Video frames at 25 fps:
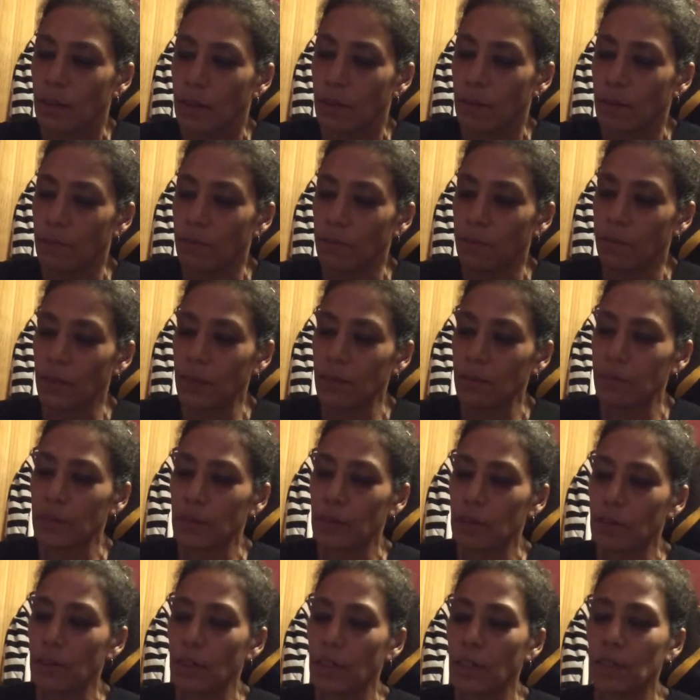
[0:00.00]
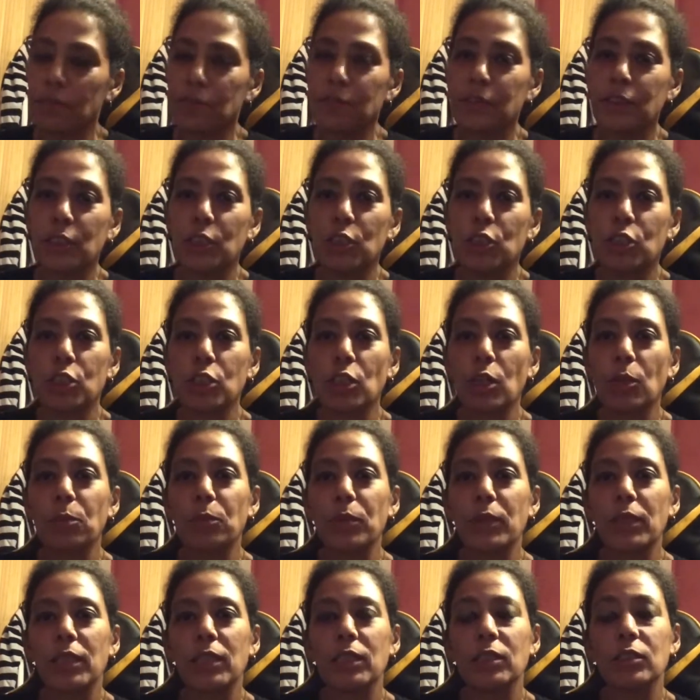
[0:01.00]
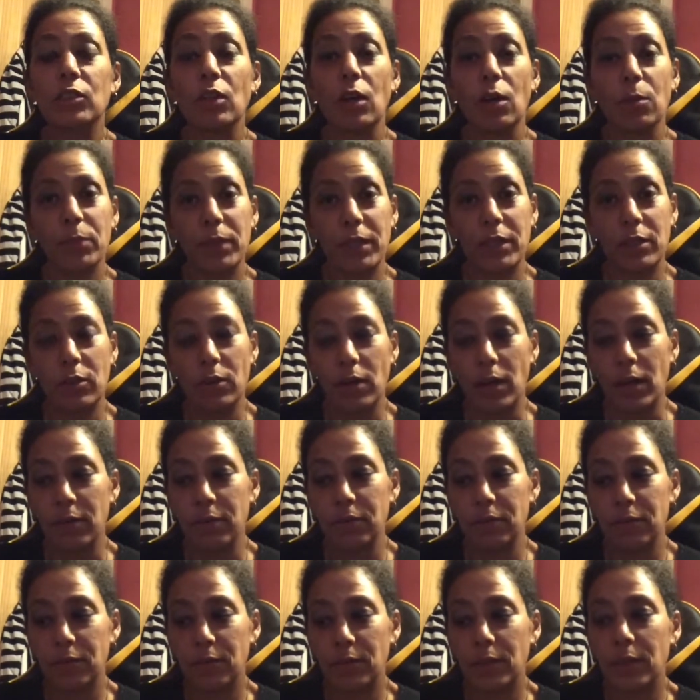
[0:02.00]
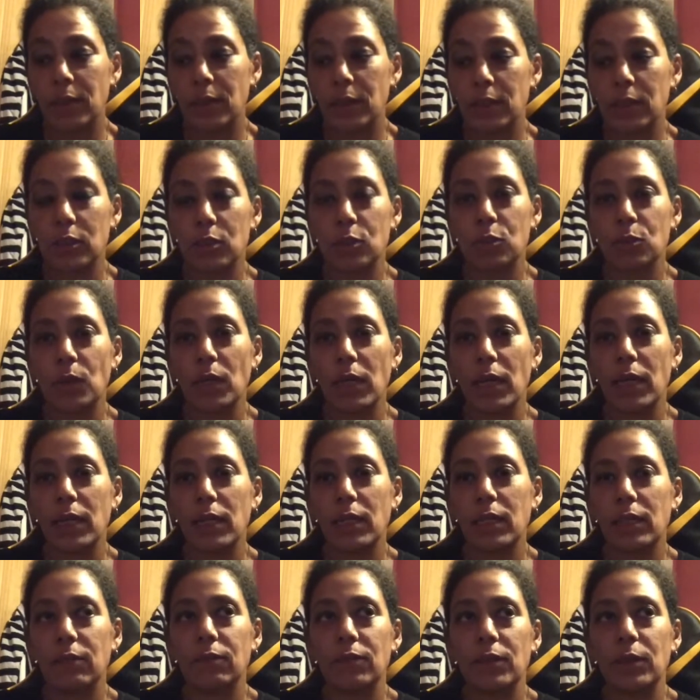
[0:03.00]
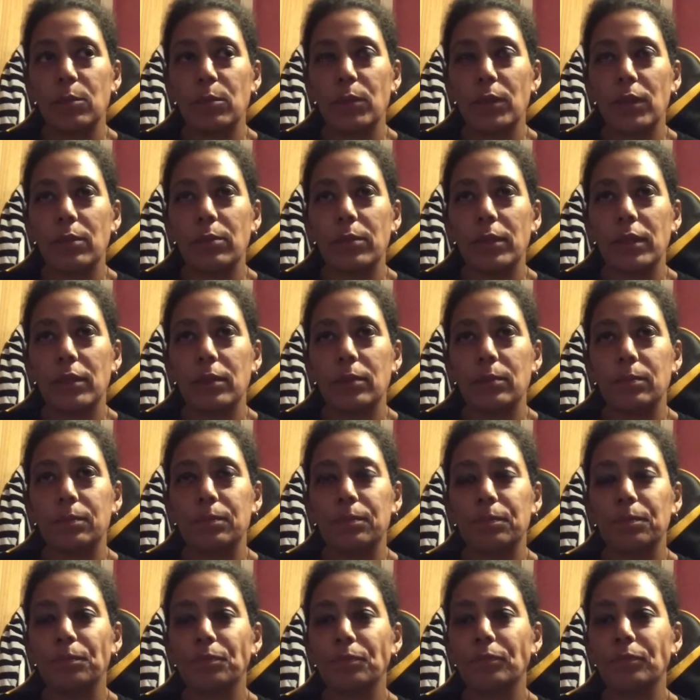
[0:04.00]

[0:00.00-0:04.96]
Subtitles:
Favorite crafting shop is Hobbycraft, because where I live in Birmingham,